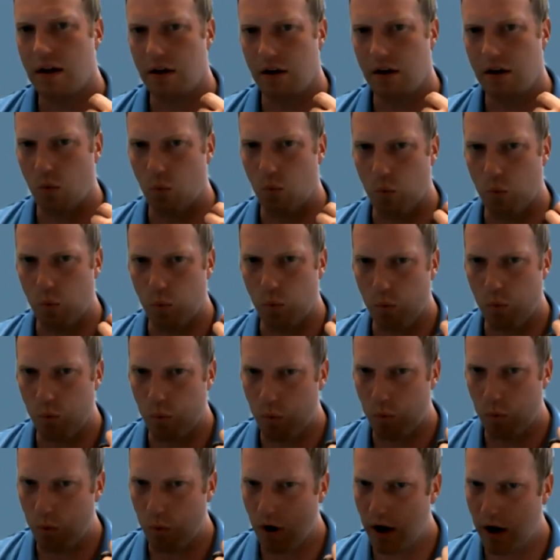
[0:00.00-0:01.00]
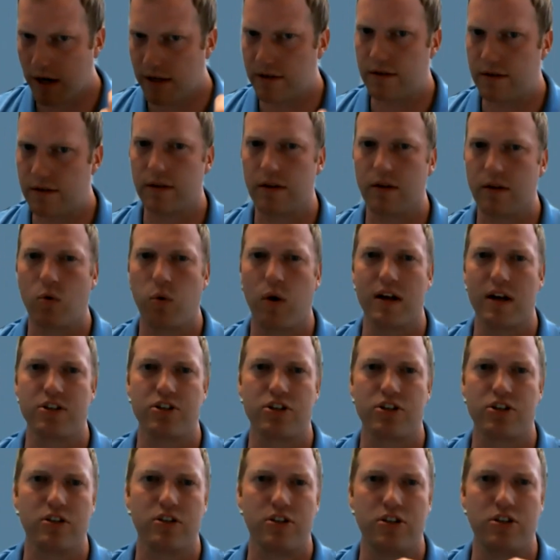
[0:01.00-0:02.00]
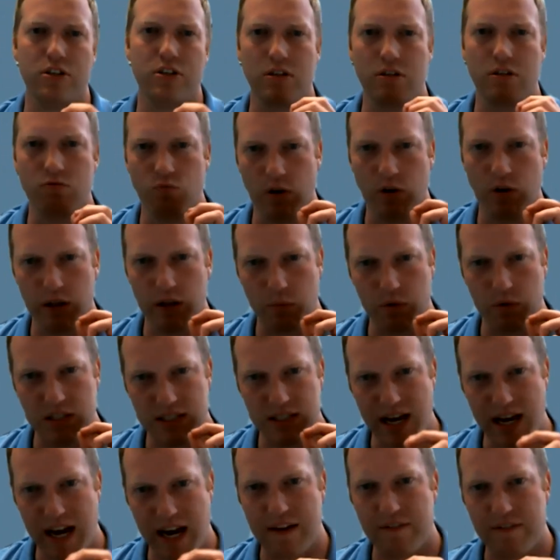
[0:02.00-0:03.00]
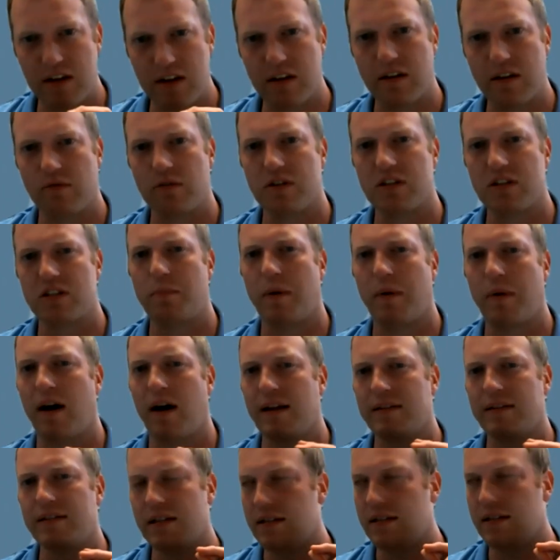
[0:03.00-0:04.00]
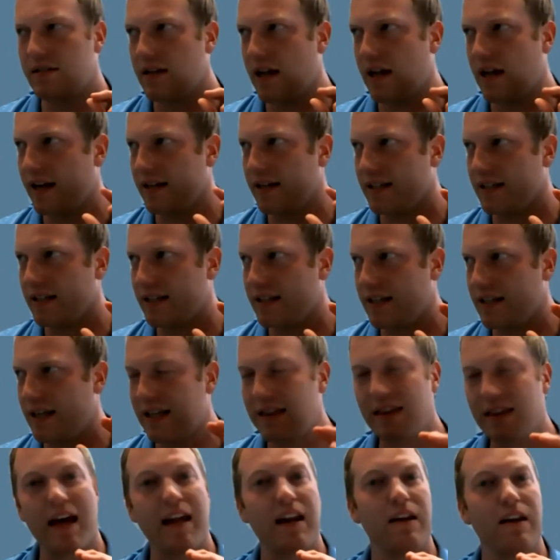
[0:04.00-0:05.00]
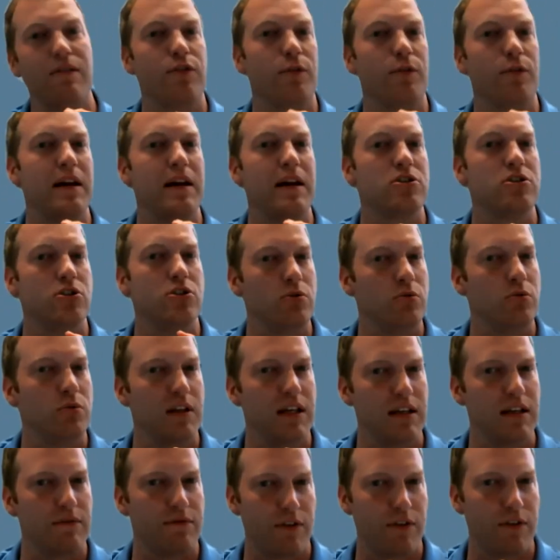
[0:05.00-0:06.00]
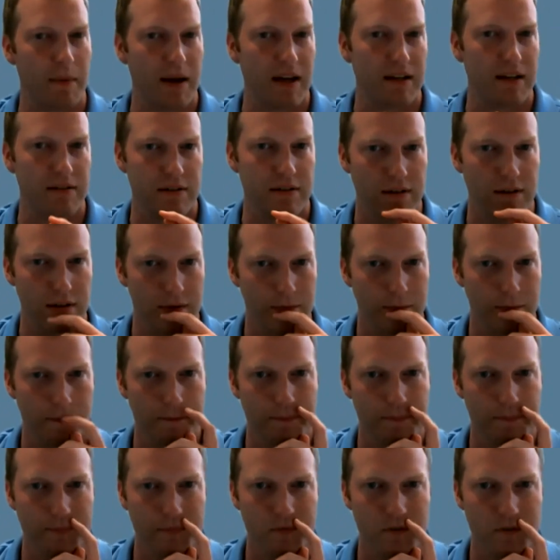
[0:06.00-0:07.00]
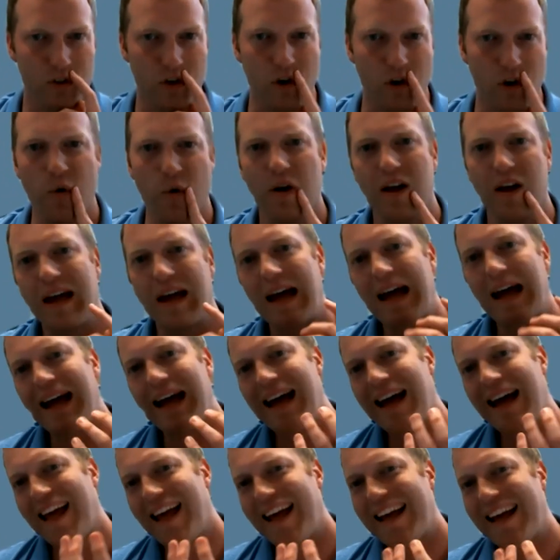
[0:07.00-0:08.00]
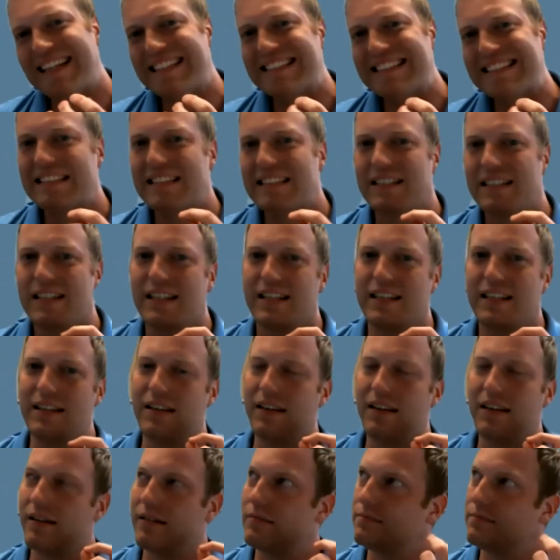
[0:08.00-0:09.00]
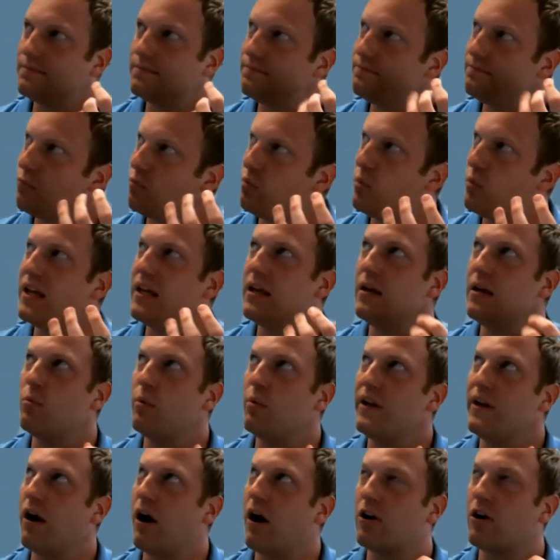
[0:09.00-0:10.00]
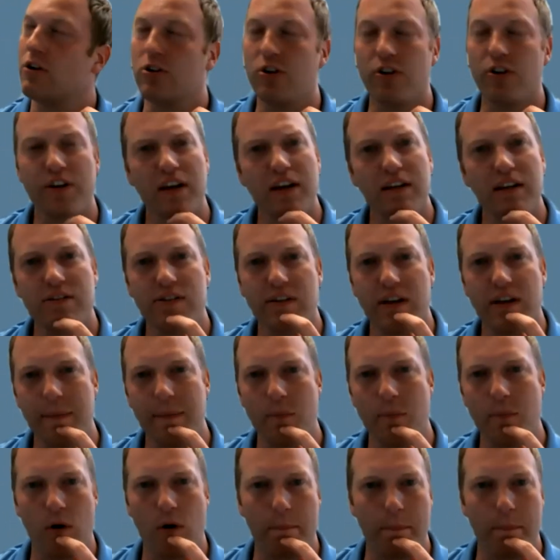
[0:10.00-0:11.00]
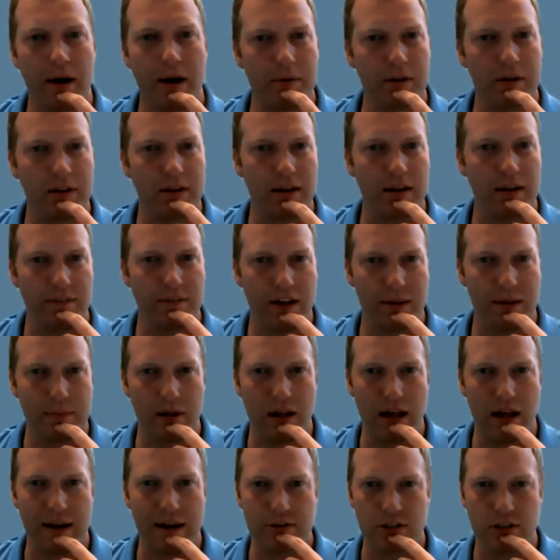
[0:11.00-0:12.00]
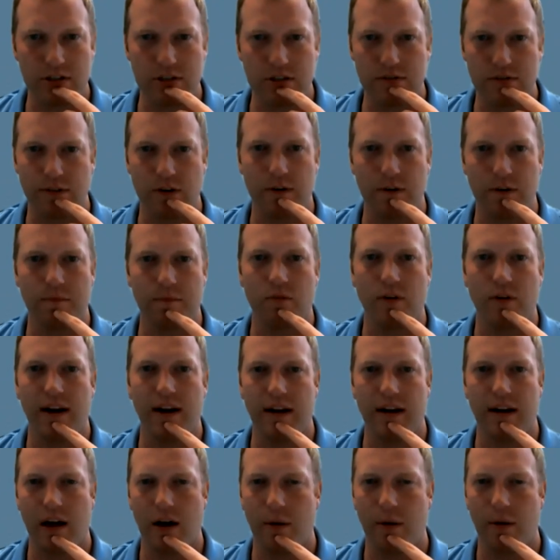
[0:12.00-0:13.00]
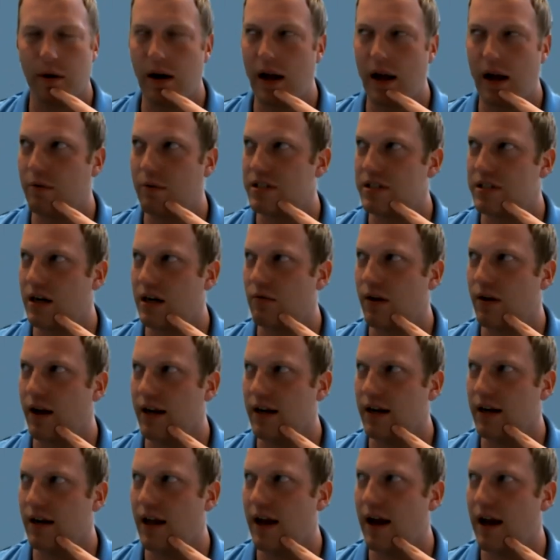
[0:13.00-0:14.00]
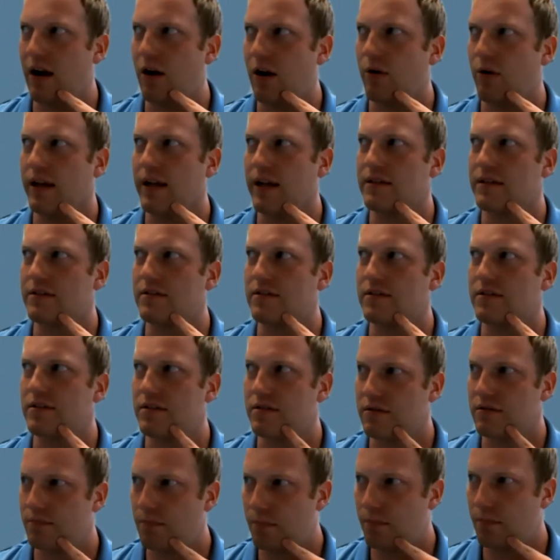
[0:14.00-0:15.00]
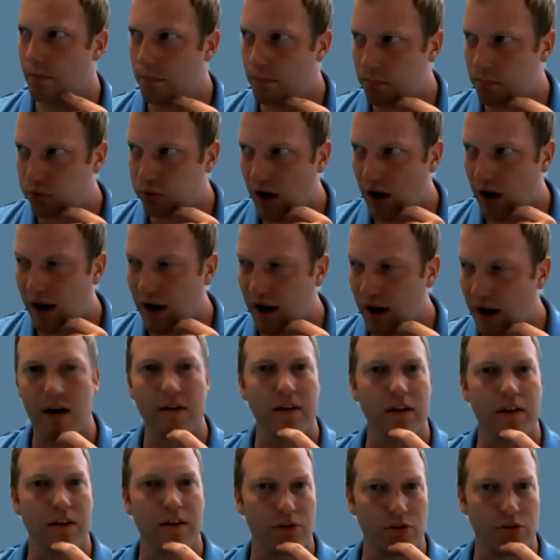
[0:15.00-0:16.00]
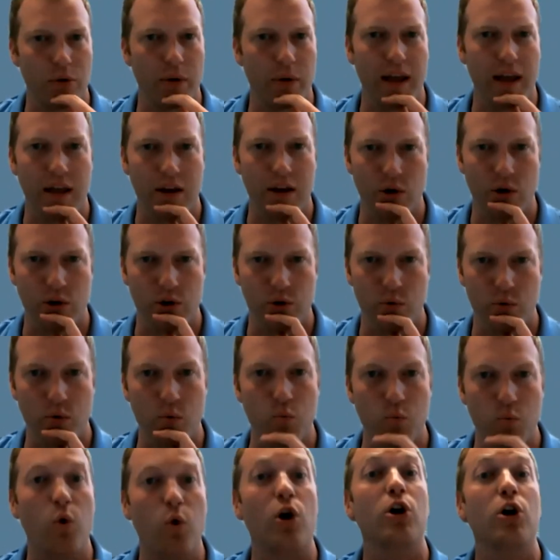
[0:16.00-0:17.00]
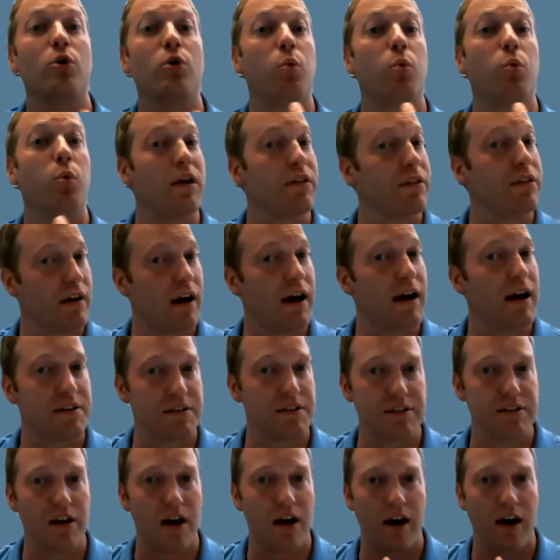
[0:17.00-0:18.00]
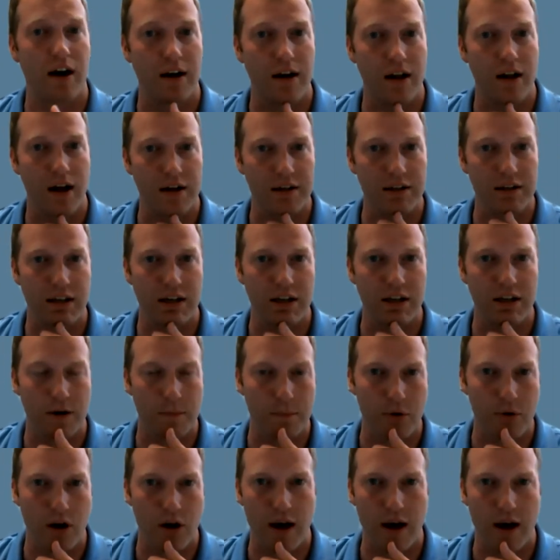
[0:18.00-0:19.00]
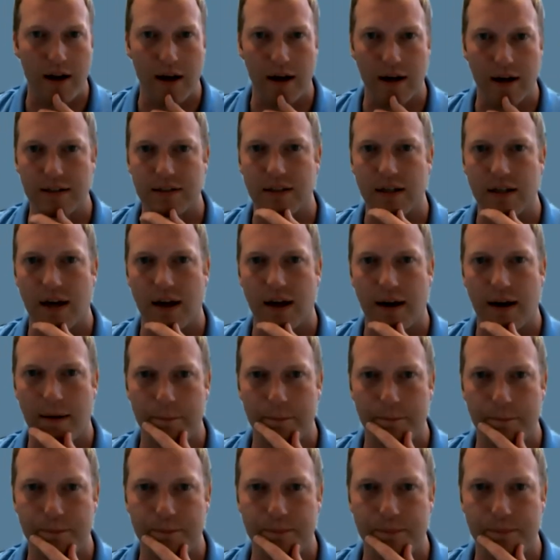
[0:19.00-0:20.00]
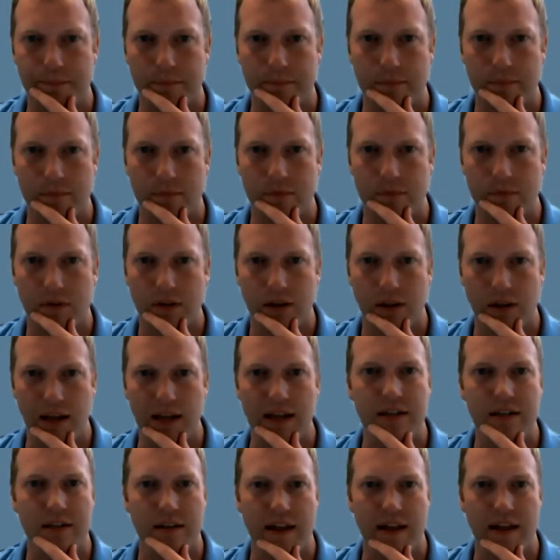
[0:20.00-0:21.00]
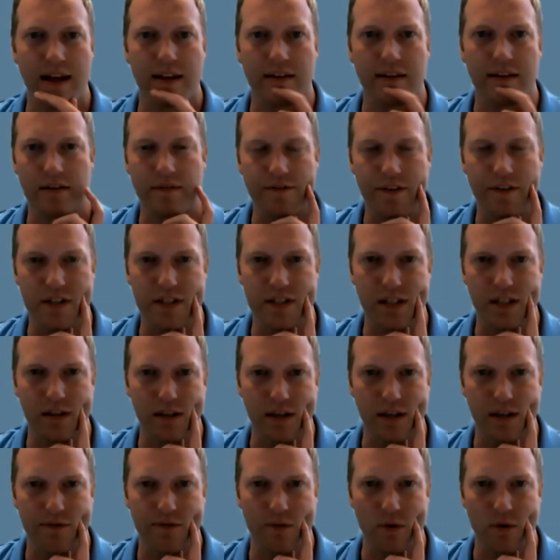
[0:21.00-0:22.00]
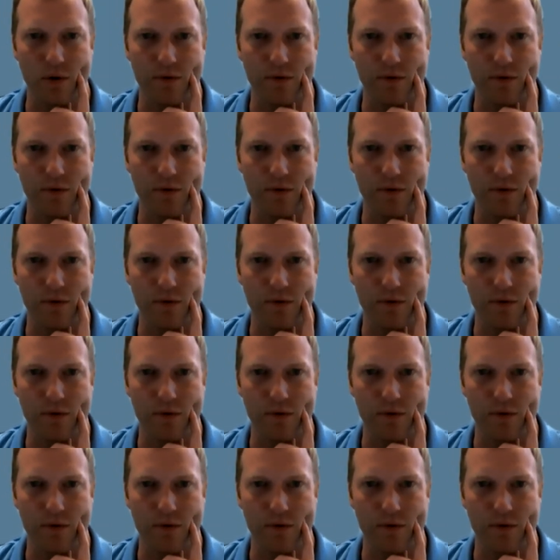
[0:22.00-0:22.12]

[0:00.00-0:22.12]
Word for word: You know, what questions really would dive into the responses and get that information you need from it. So yeah, we we are looking to get more publicly available options for right now, but I would say right now it's primarily through a you would work with us on on getting your product um, into that facility